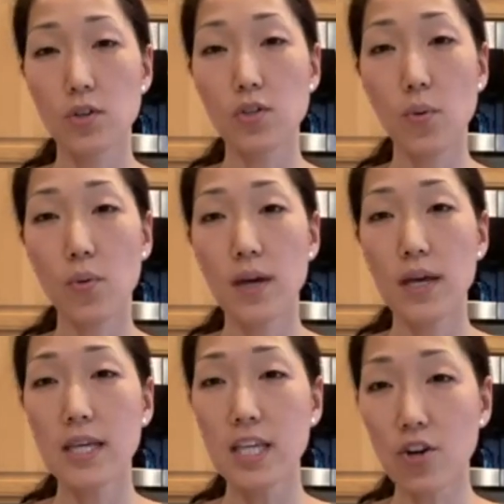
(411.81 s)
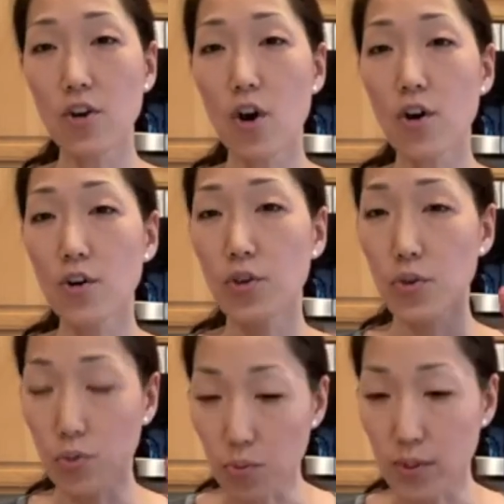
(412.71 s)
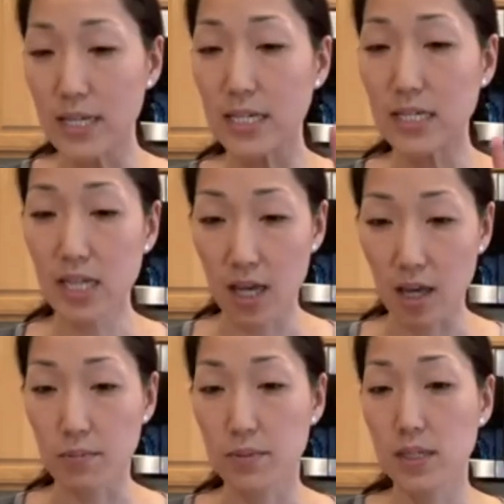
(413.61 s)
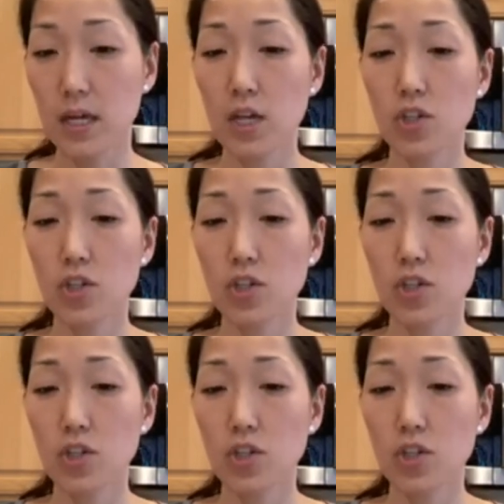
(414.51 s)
So here are 3 tips